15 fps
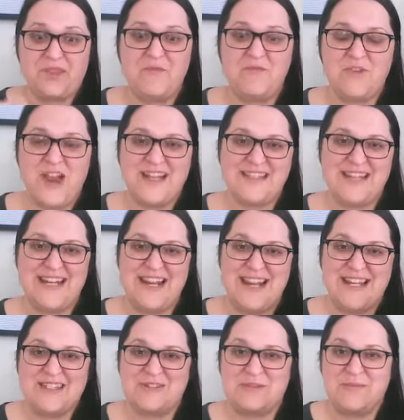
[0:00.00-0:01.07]
for us than it
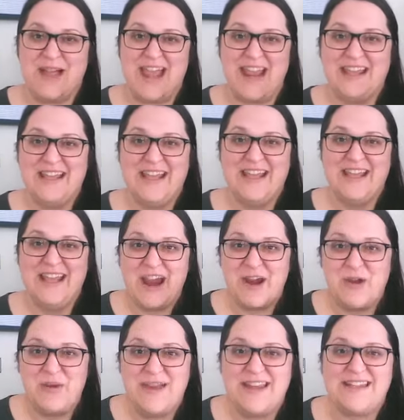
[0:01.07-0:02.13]
is for my
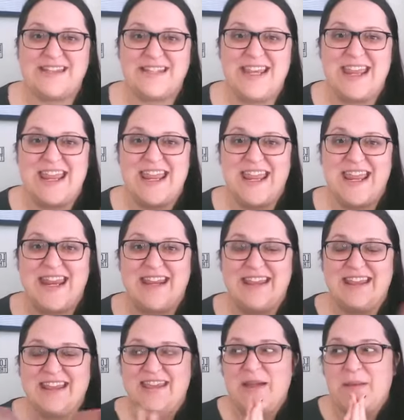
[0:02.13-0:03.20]
heroines in
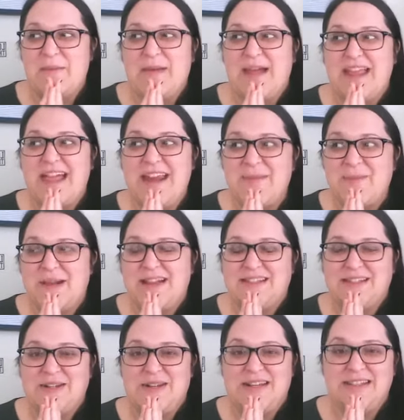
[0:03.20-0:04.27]
my Honey Pot
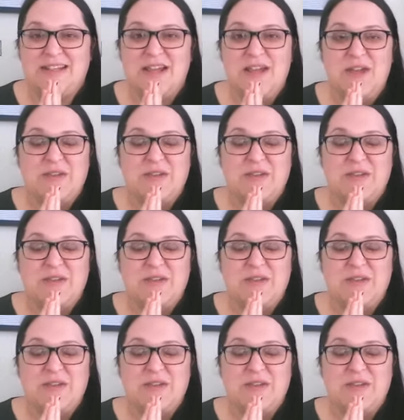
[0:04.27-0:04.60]
series.